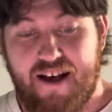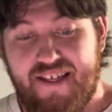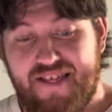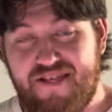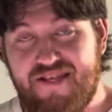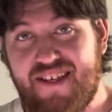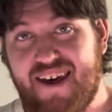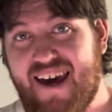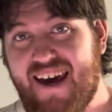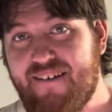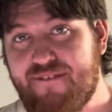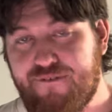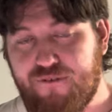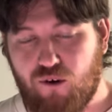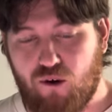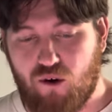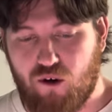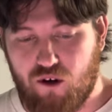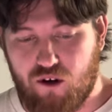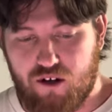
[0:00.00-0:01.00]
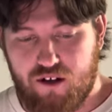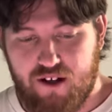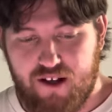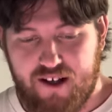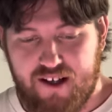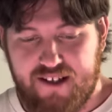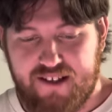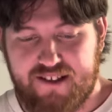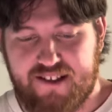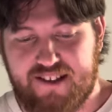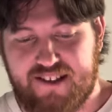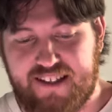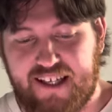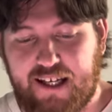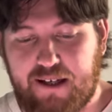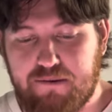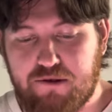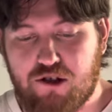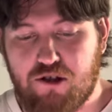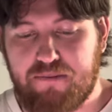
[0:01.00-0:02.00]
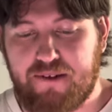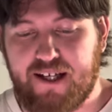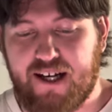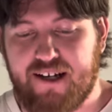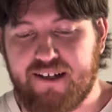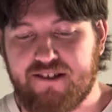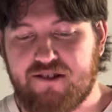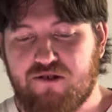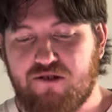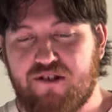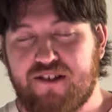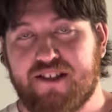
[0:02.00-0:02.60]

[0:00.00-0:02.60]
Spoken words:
Therefore, STEAM should be understood